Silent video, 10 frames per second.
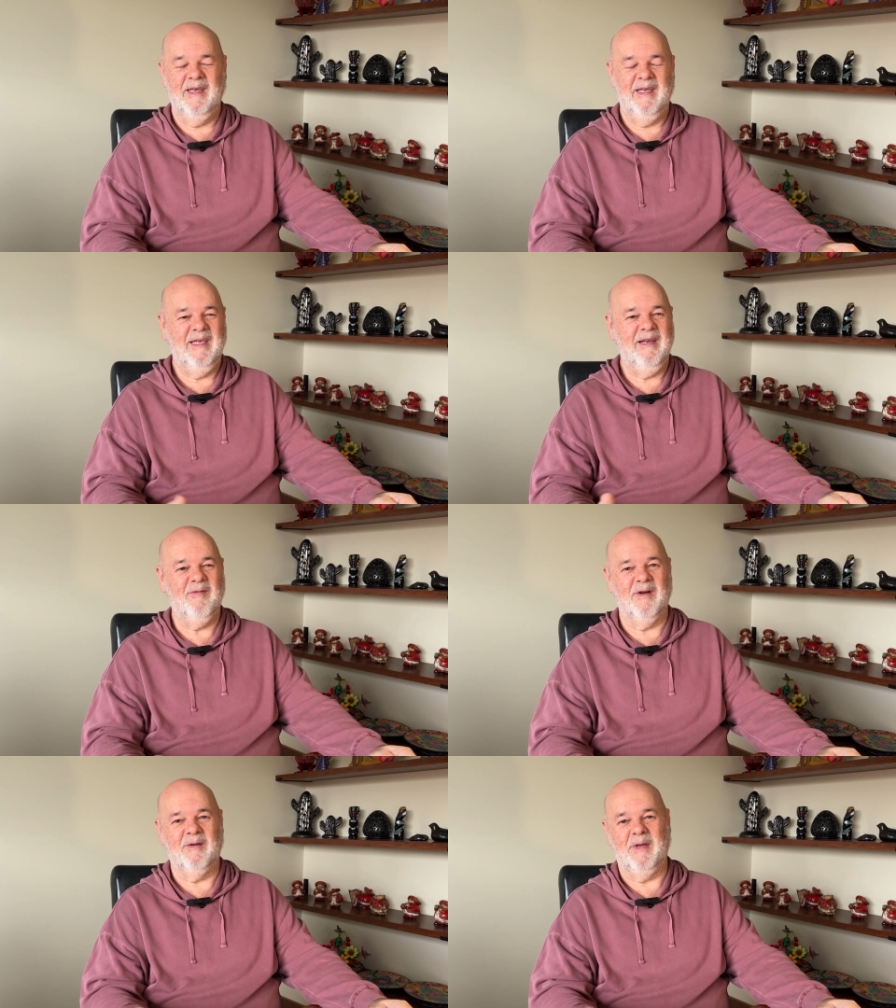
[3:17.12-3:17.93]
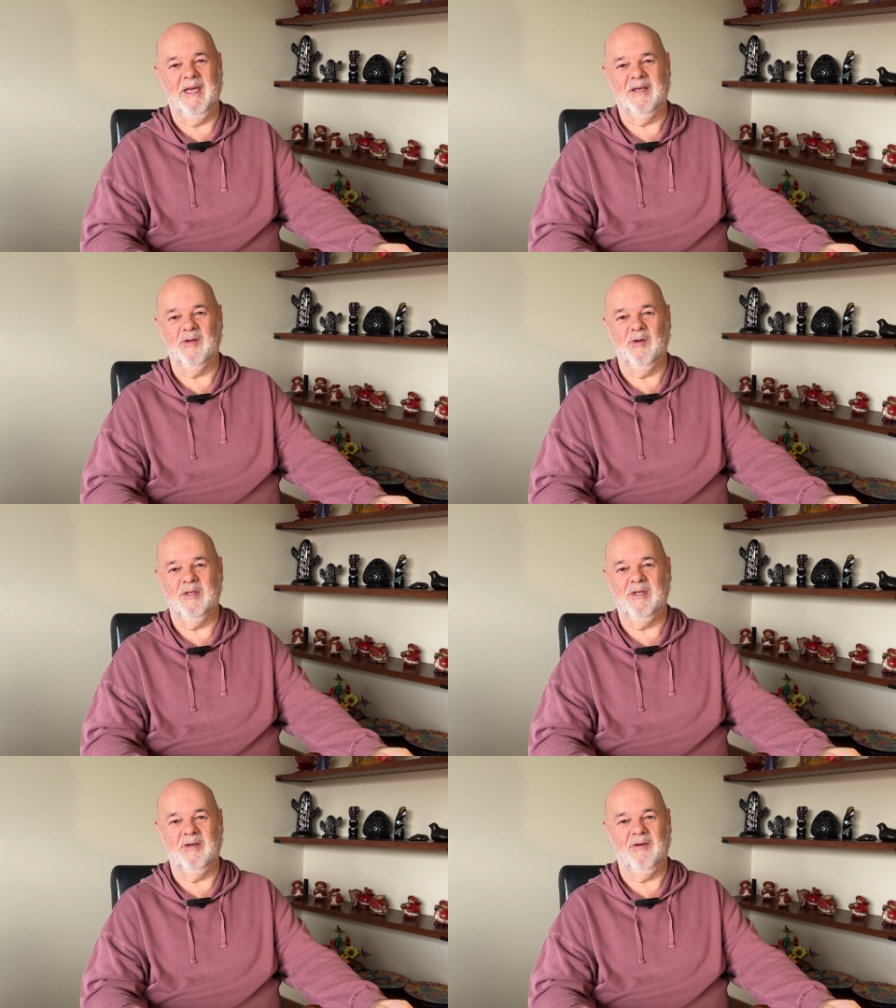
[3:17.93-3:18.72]
You don't want to be
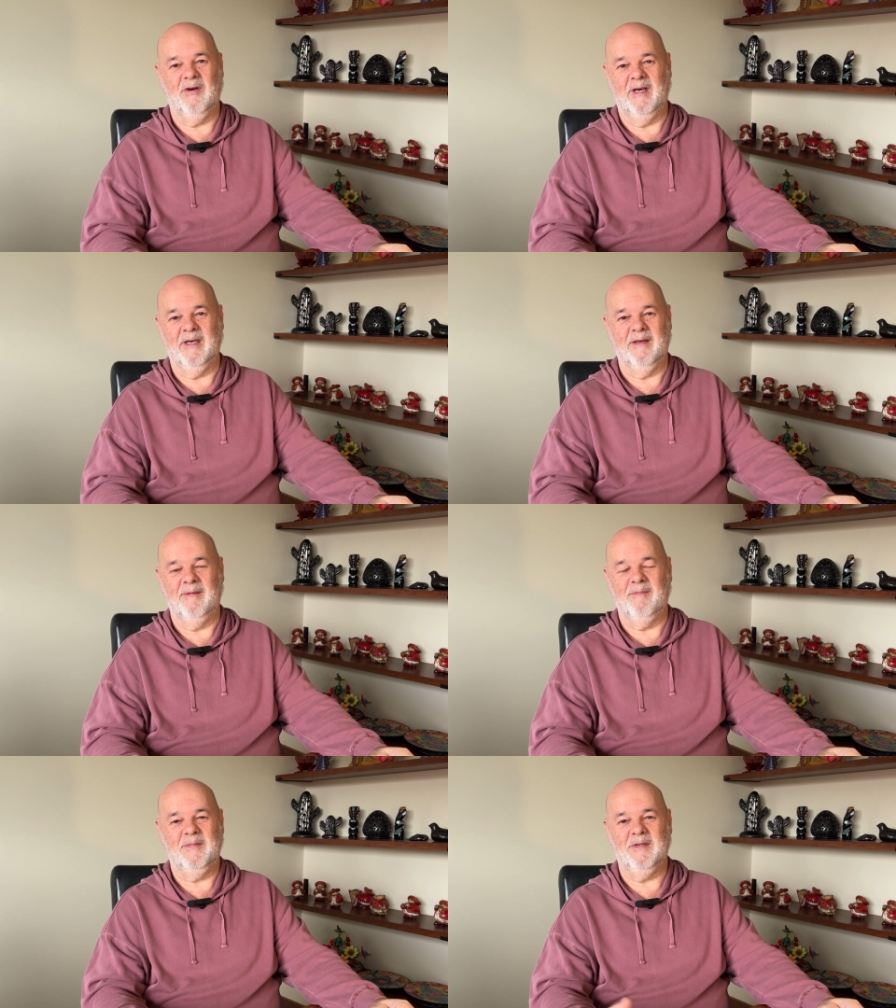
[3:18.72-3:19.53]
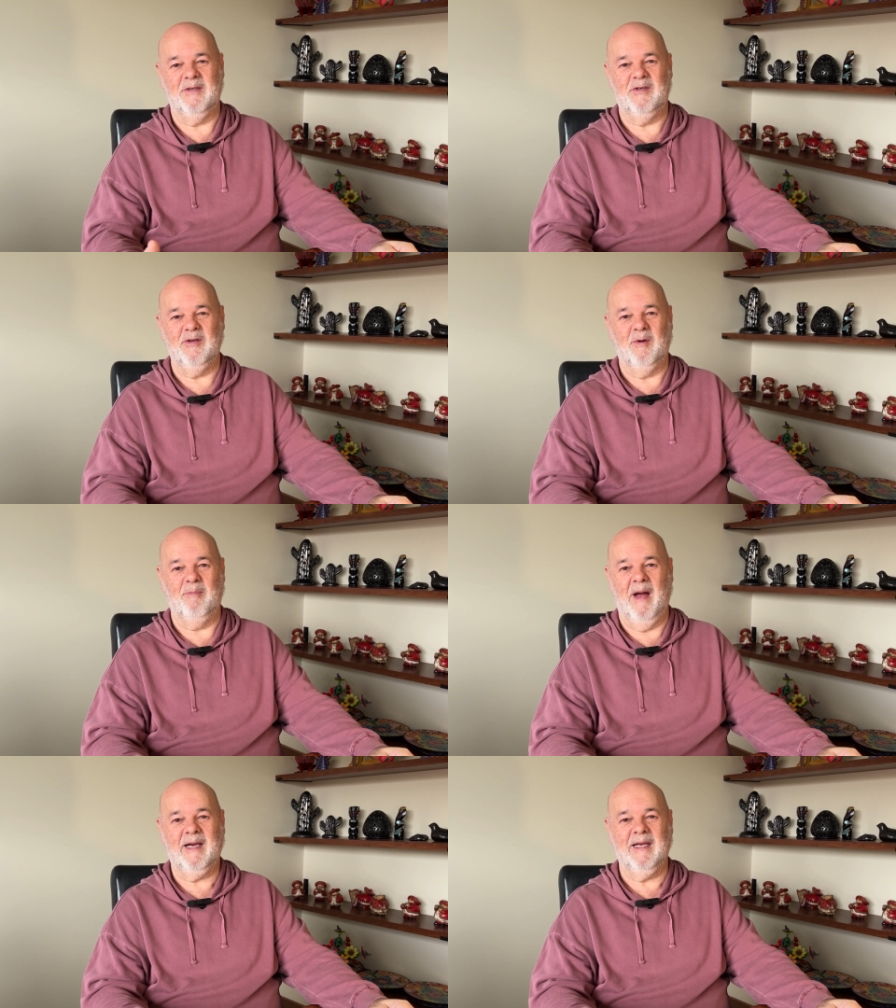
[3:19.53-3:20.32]
exhausted trying to do a
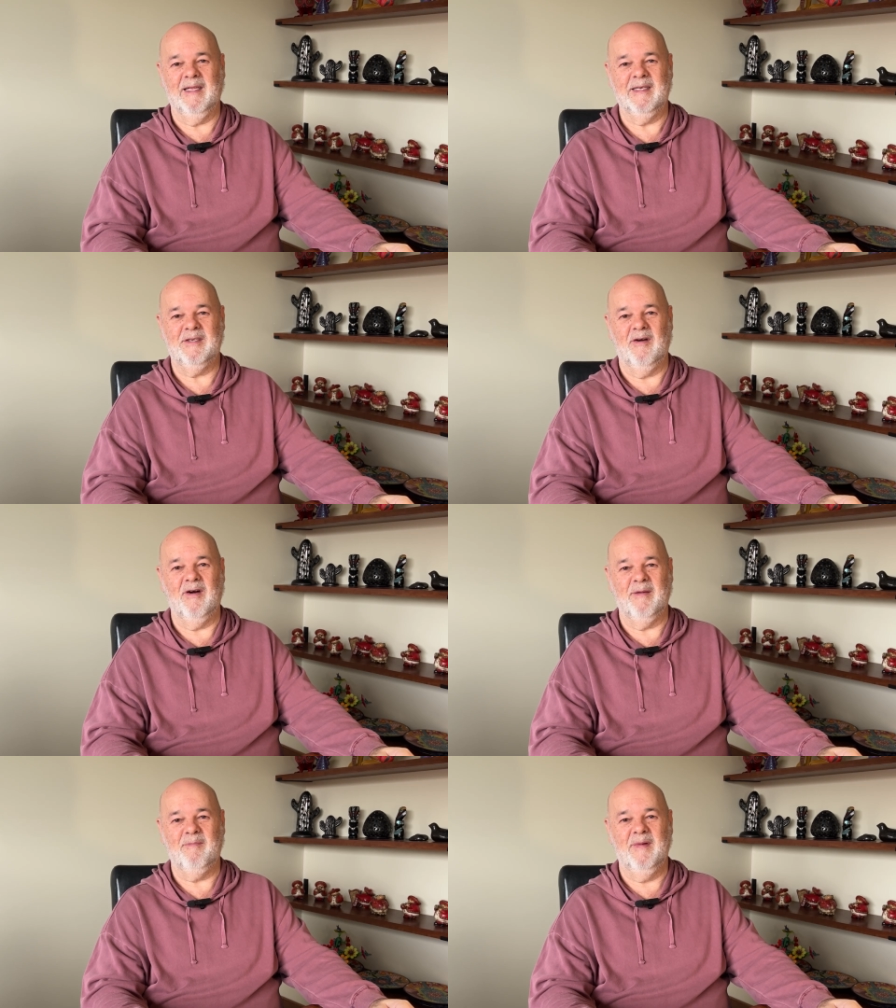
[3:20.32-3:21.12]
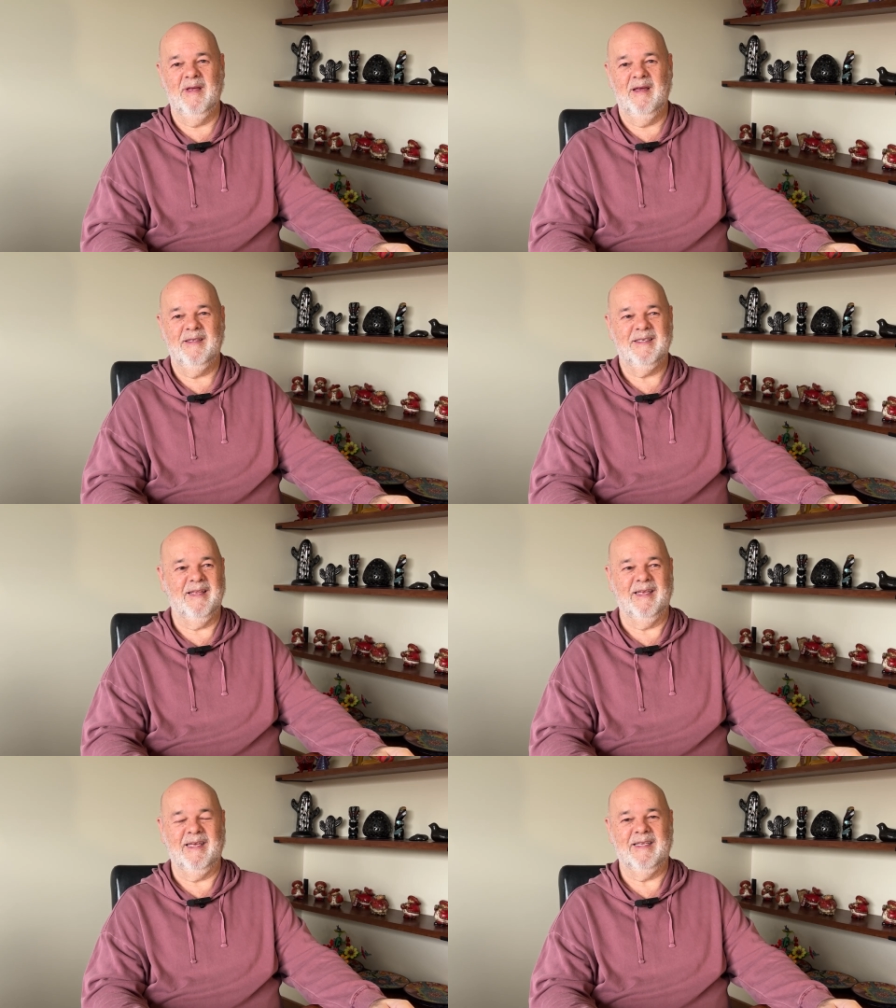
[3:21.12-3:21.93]
bucket list item so
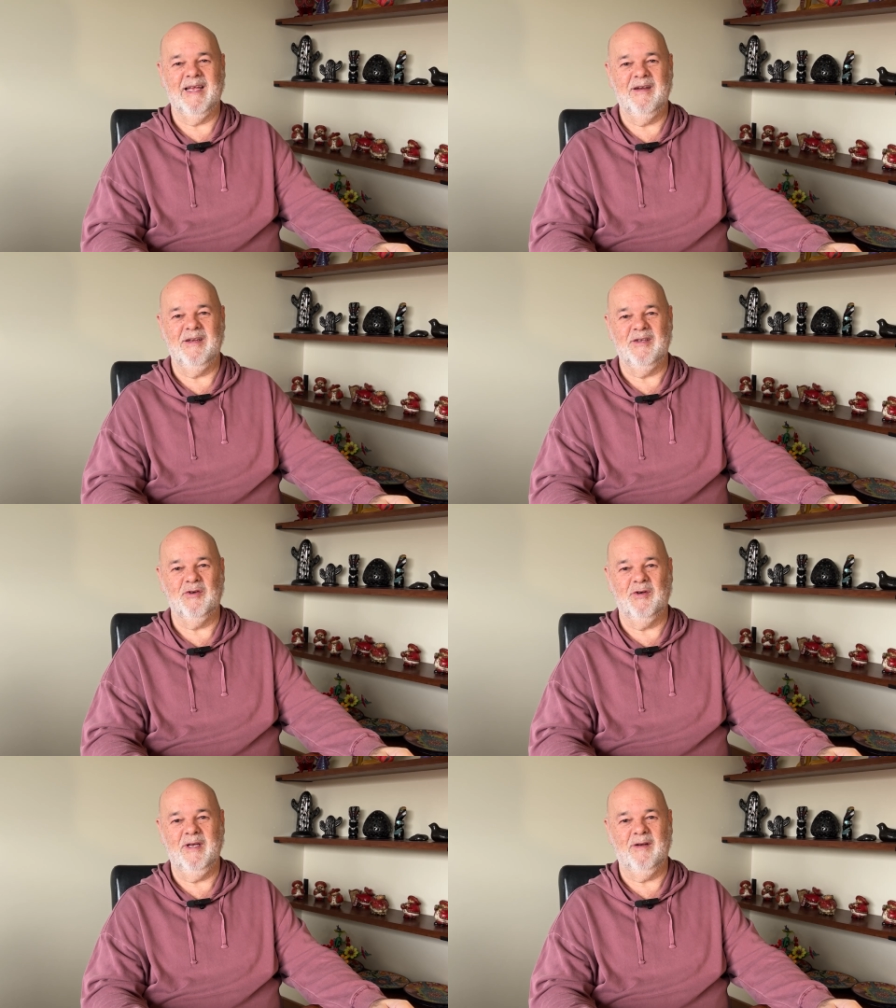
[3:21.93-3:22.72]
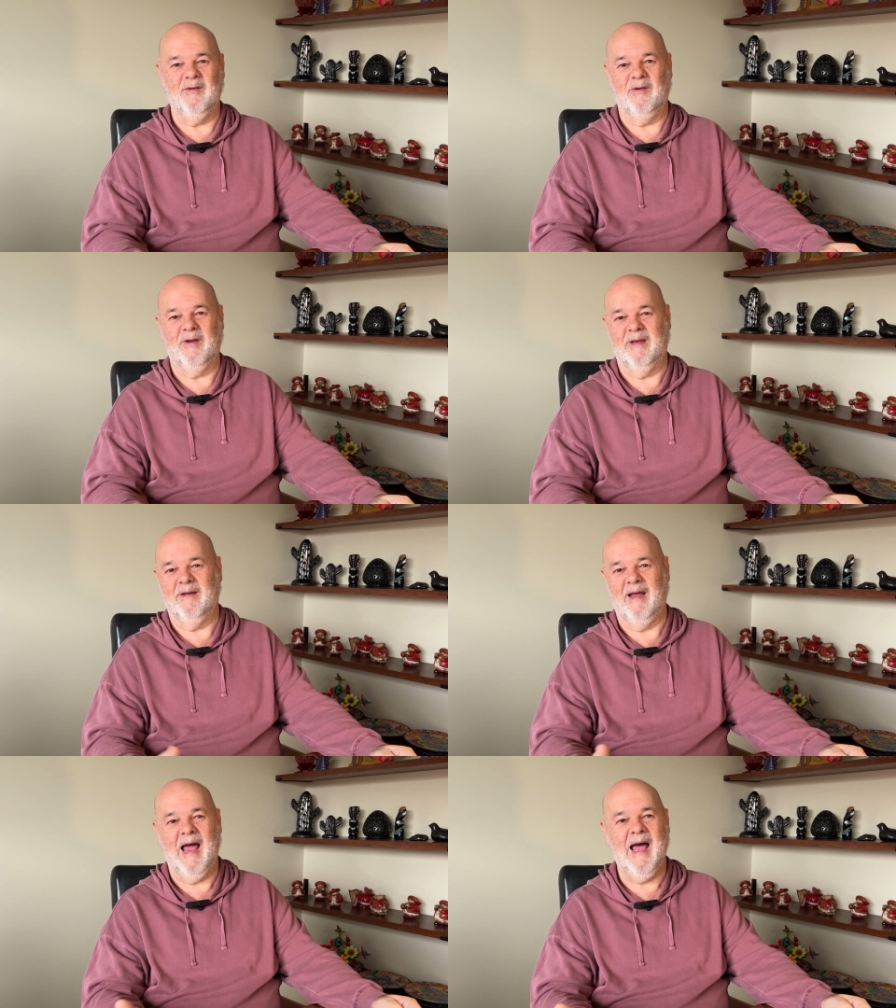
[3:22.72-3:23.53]
that you don't enjoy it, or
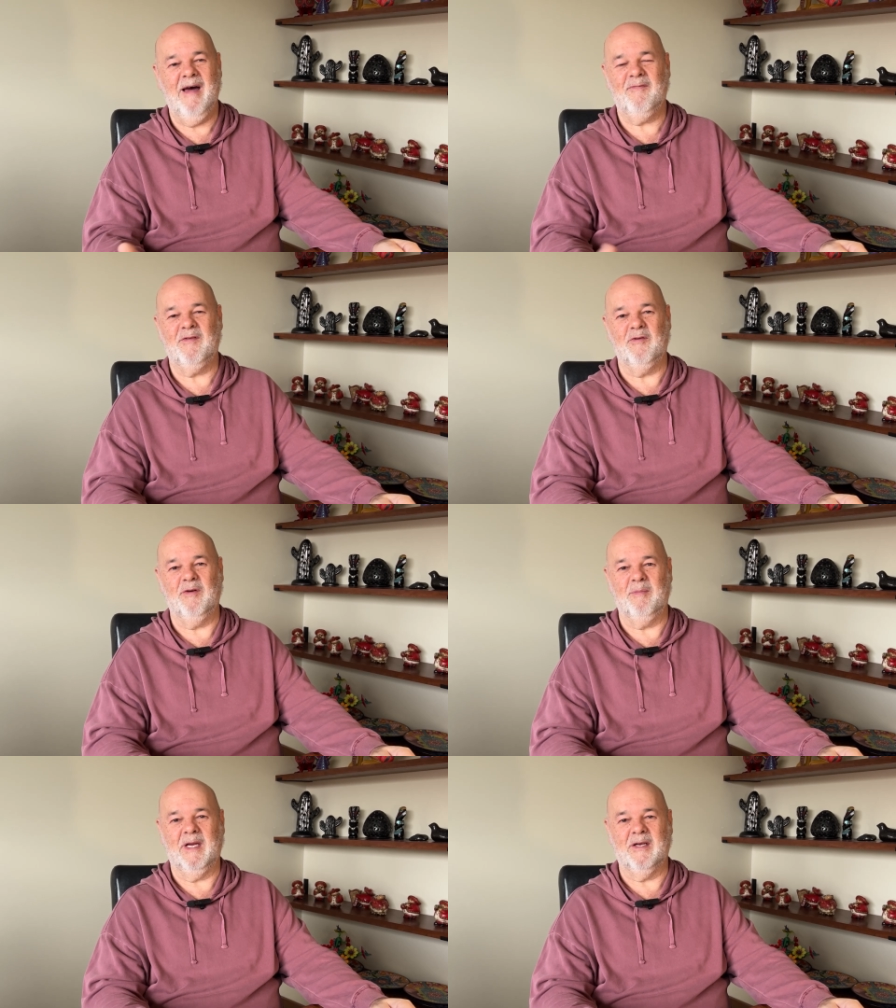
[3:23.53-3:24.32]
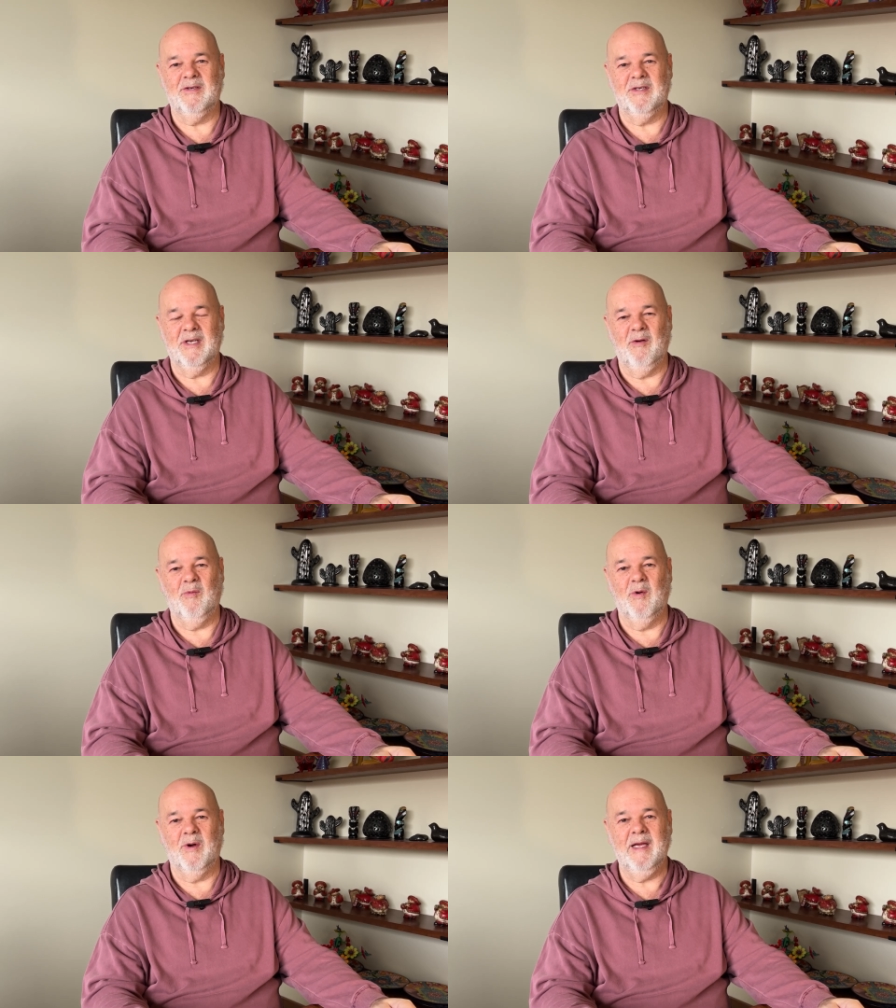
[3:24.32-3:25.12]
you half do it because you're so
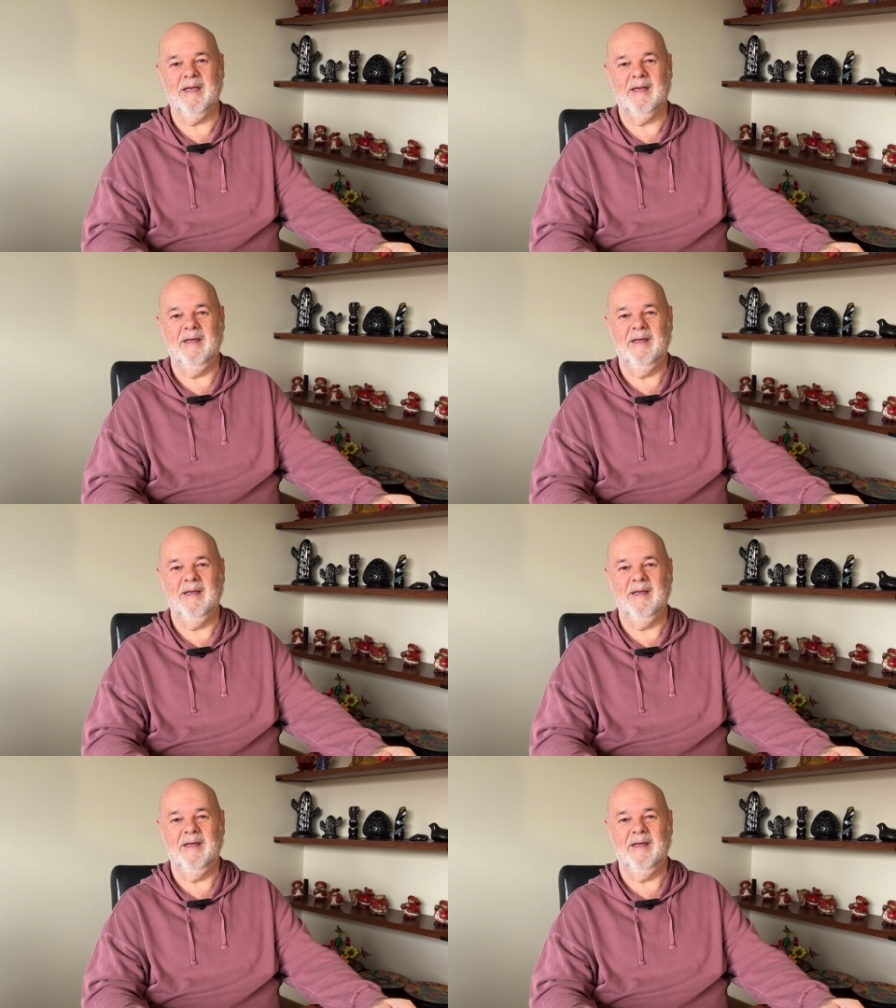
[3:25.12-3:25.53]
worn out.